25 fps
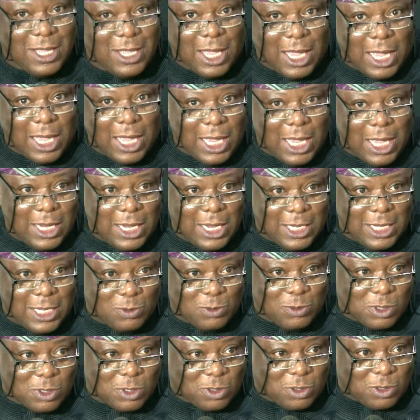and it
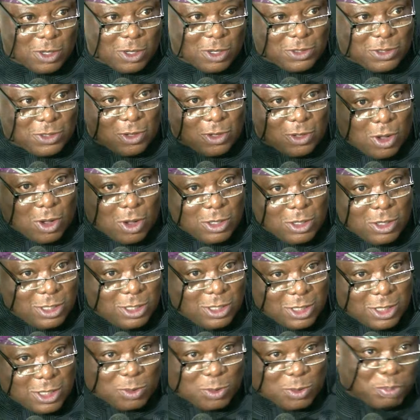was just on
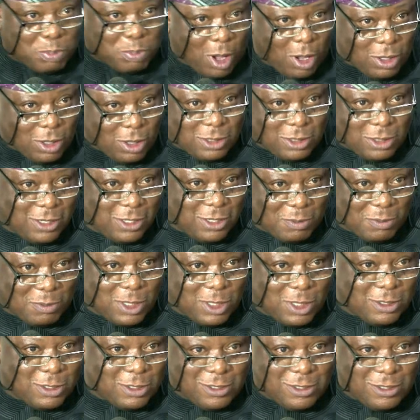the spot. I
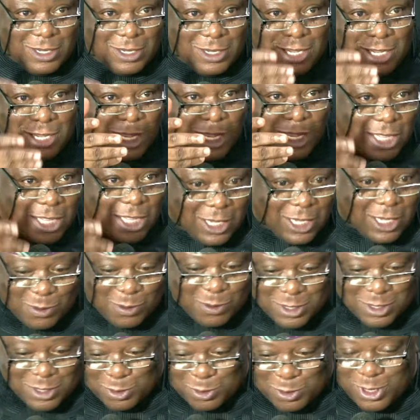mean, I think it
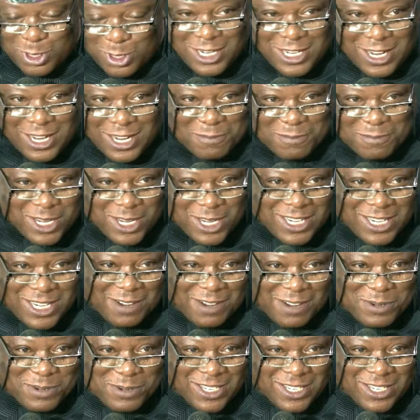was Kunle that made
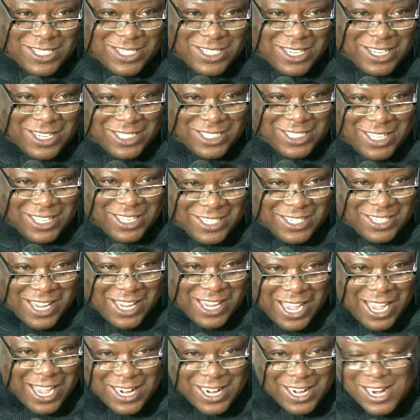that presentation,
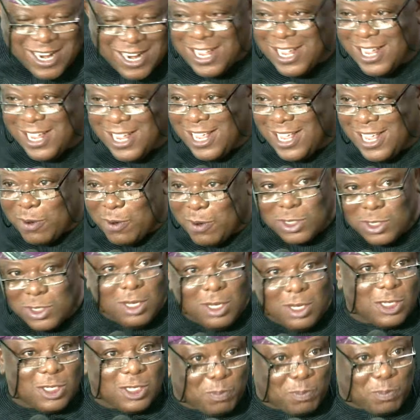that it was
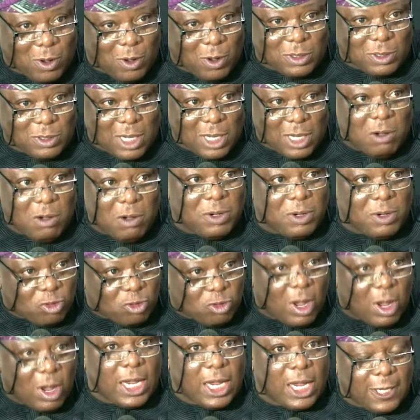on the spot, and we've been
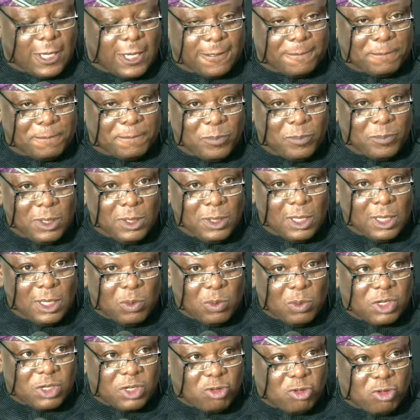trying it.
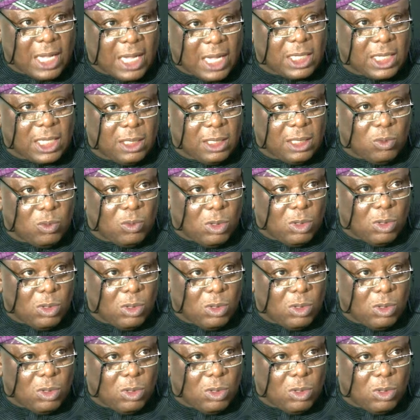We're tracking